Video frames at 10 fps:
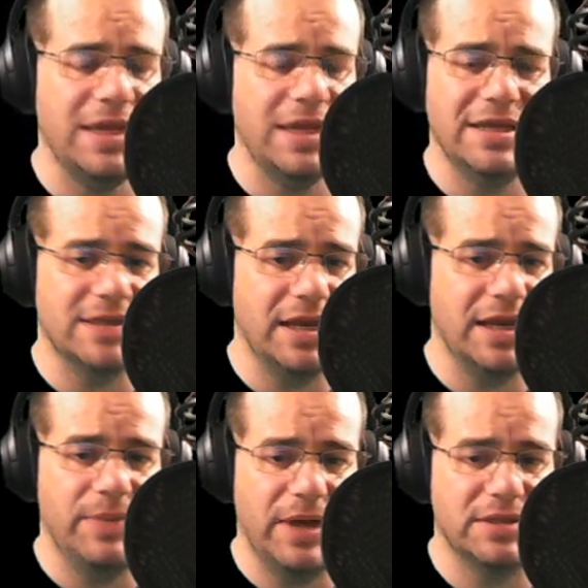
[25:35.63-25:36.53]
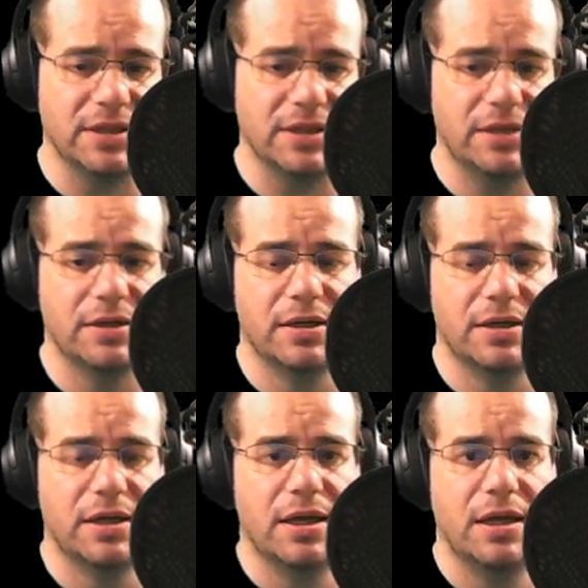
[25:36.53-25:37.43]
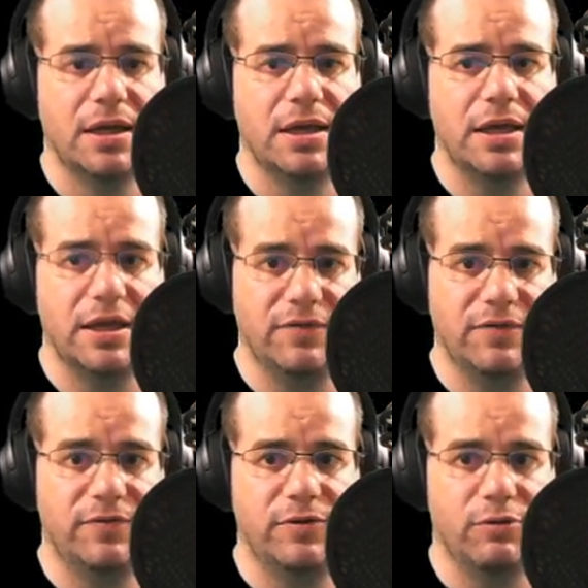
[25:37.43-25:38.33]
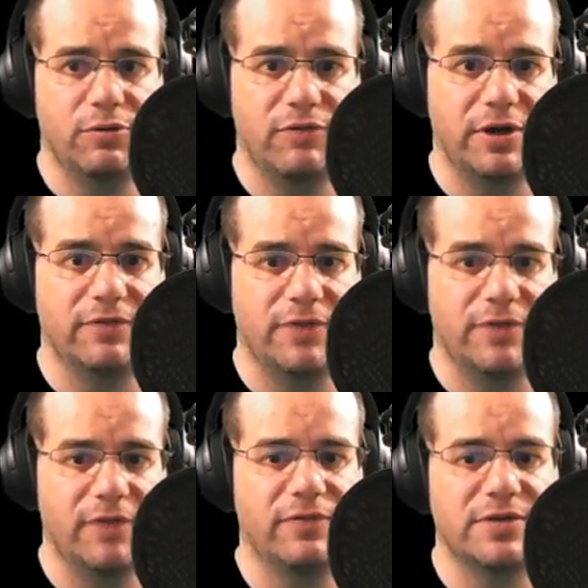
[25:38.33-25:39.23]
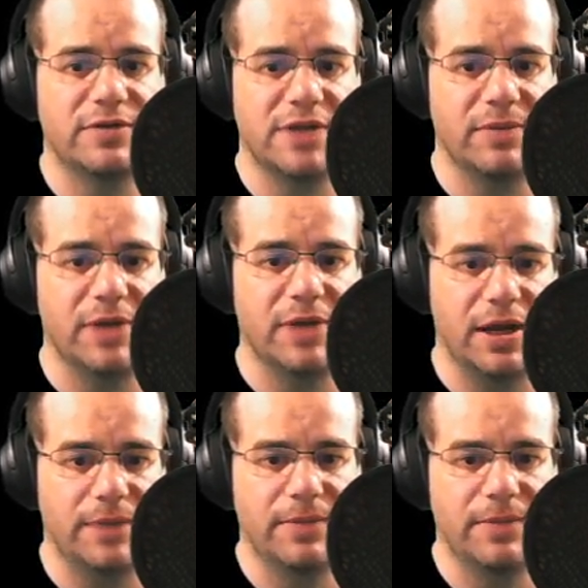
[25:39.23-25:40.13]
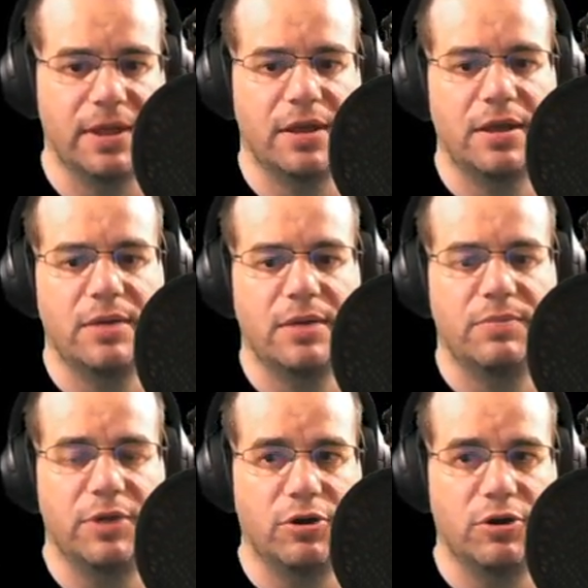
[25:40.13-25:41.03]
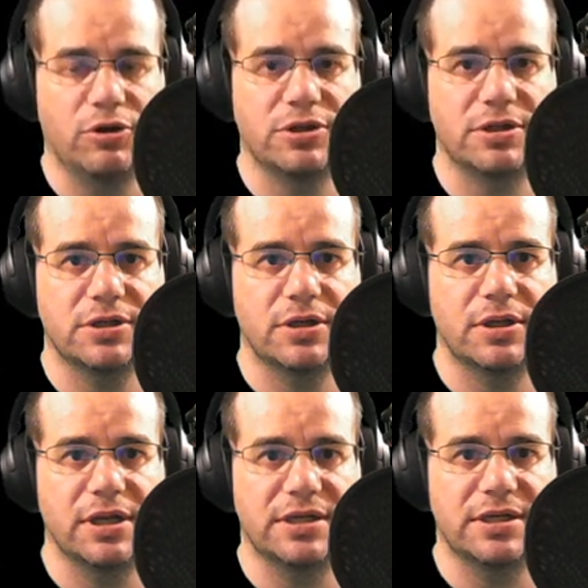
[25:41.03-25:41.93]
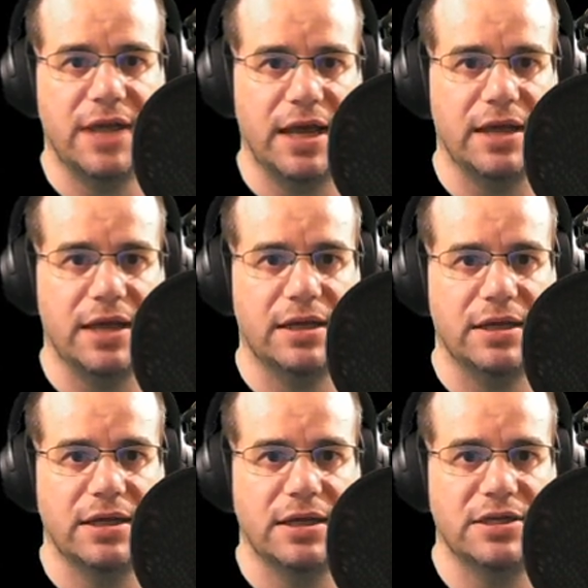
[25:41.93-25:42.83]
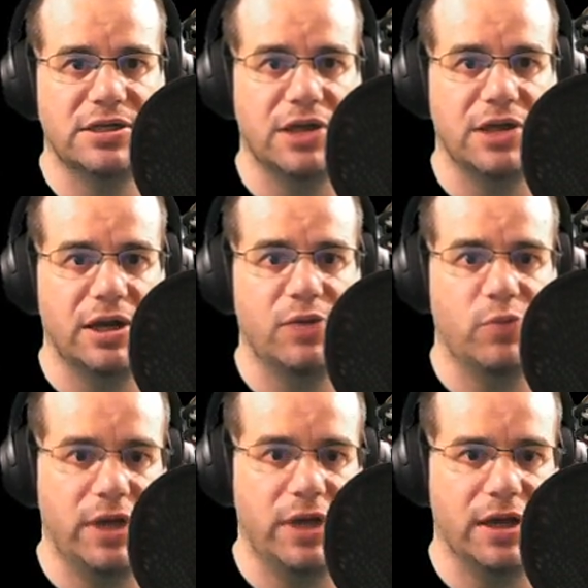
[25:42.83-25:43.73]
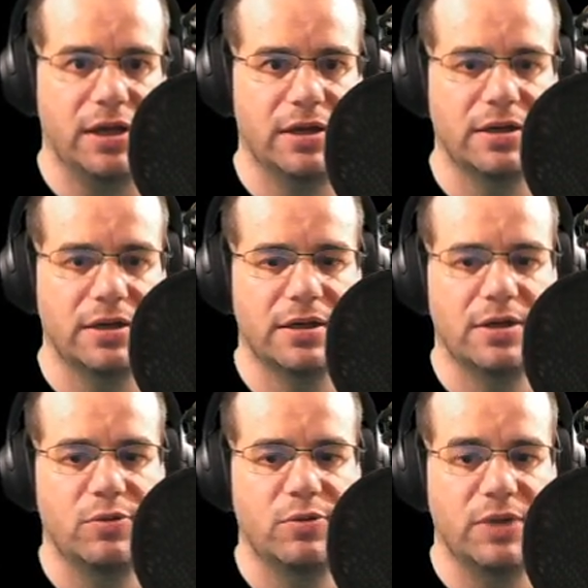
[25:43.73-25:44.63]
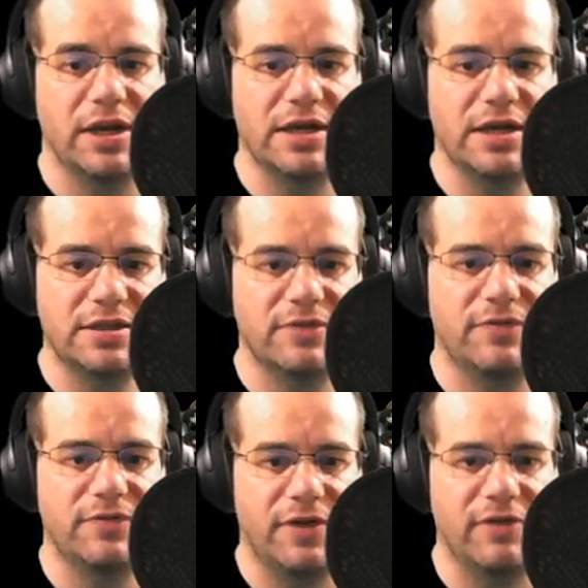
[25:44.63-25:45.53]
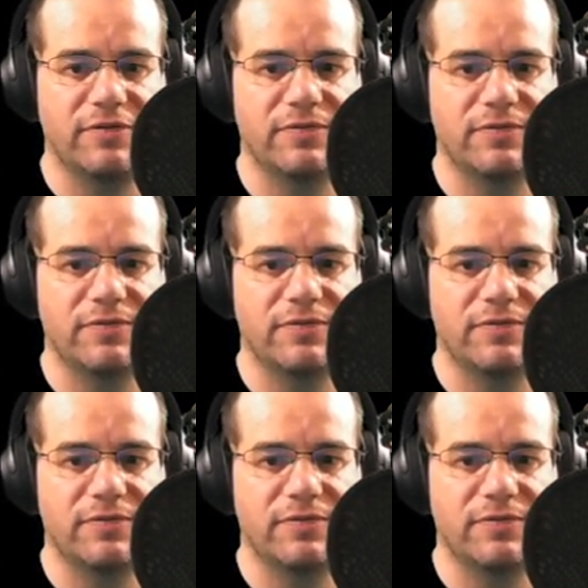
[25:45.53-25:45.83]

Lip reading: is any better if you're running 5 of the same colour. Because the attack is slightly weaker with less than 5